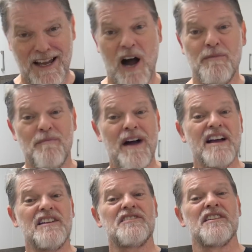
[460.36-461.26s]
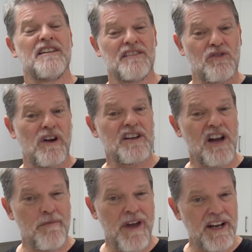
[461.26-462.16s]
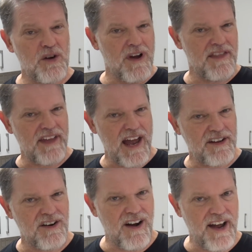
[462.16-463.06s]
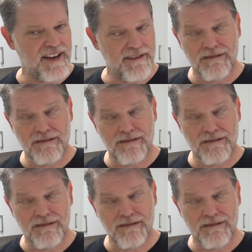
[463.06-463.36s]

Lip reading: I'm amazed the Gregometer went that high.